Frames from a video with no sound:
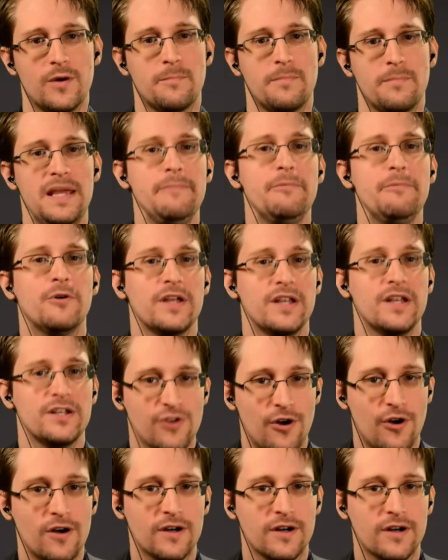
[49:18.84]
where people
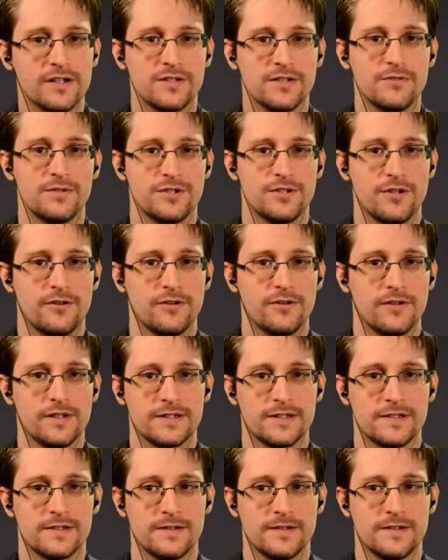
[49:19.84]
can talk to a
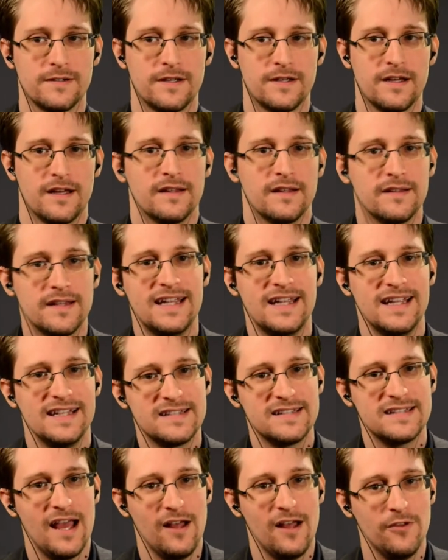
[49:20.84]
journalist. They
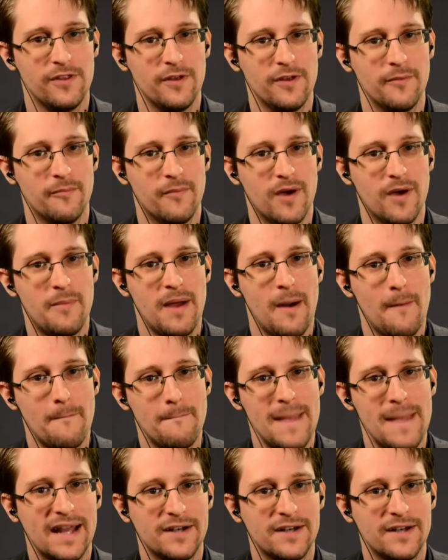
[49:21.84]
can tell them
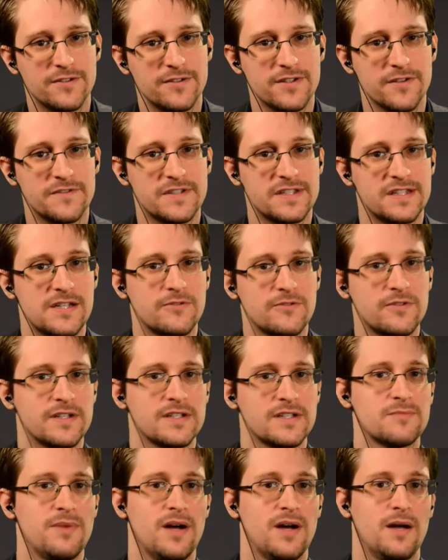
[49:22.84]
about matters of
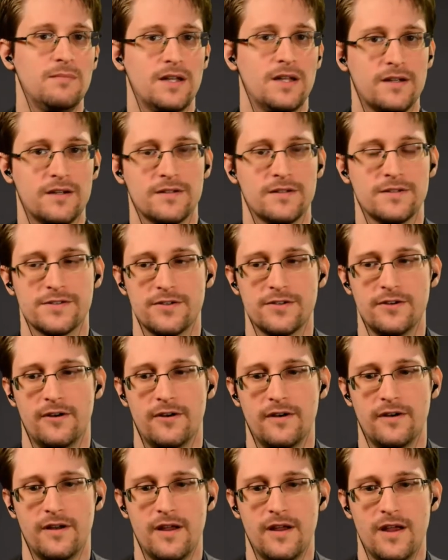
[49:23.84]
serious public
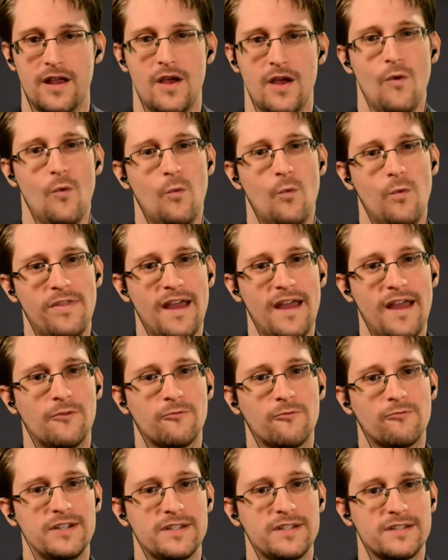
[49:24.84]
concern
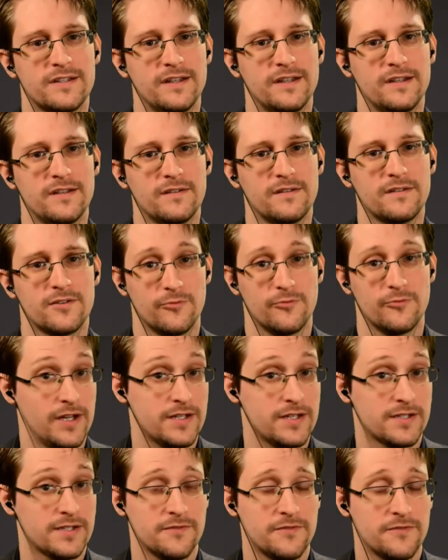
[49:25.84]
without risking the
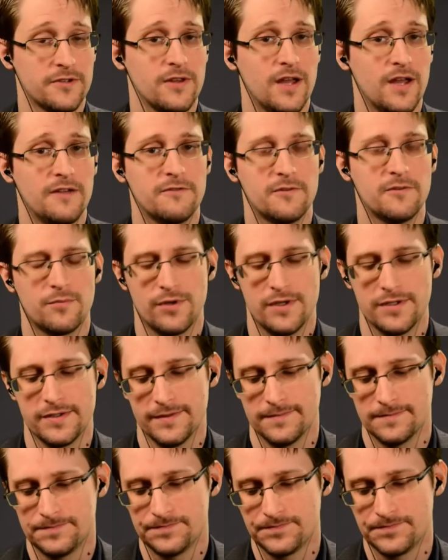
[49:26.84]
rest of their life in
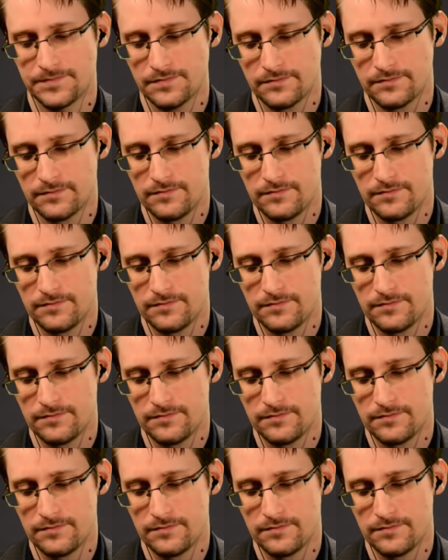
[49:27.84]
prison.